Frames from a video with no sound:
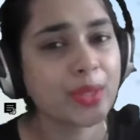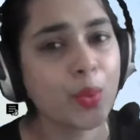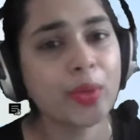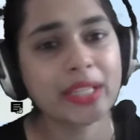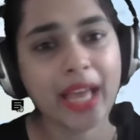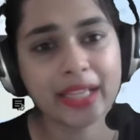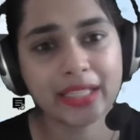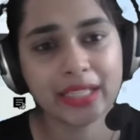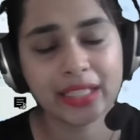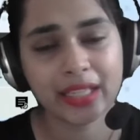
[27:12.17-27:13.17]
COVID
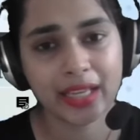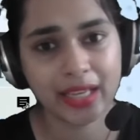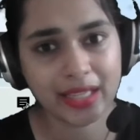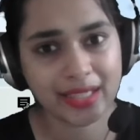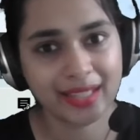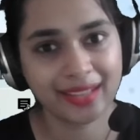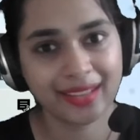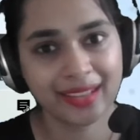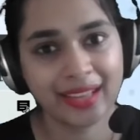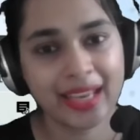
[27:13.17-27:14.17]
19 is
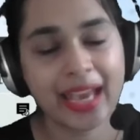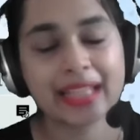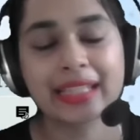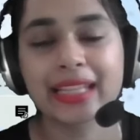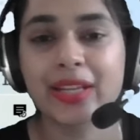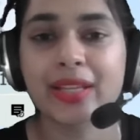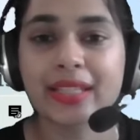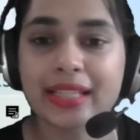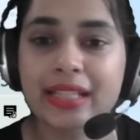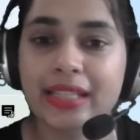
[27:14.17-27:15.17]
a
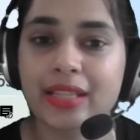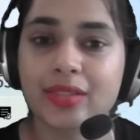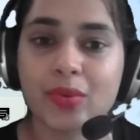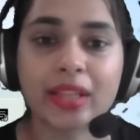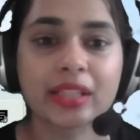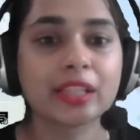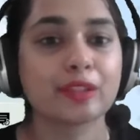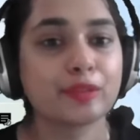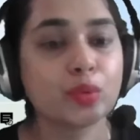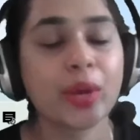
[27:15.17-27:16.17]
serious illness rather than
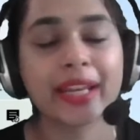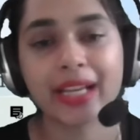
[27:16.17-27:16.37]
the flu and